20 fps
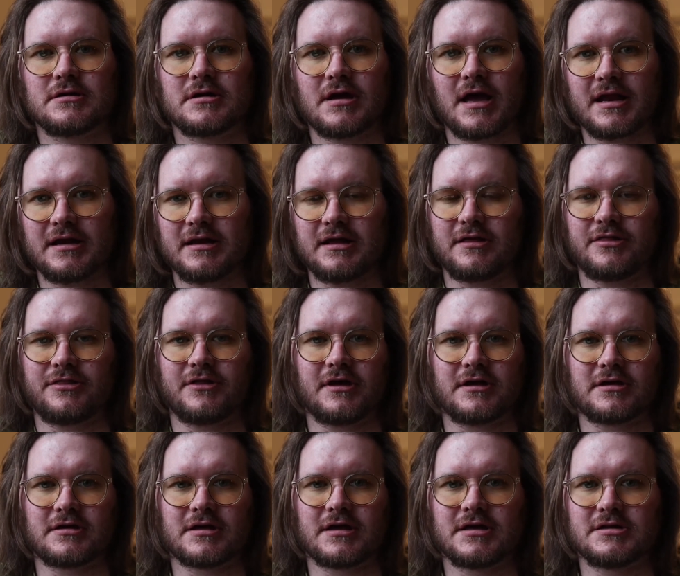
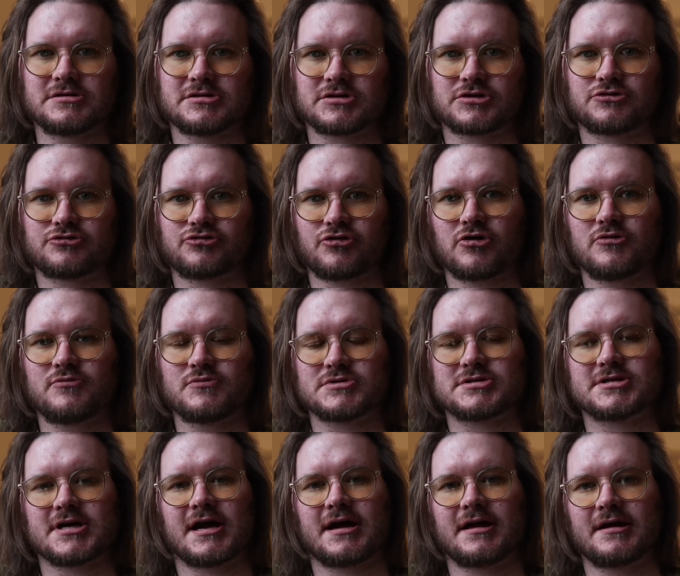anything into chrome
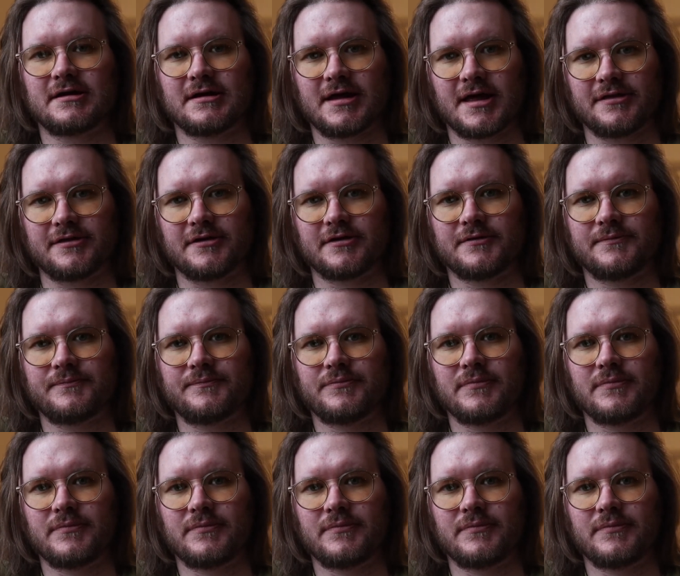tan leather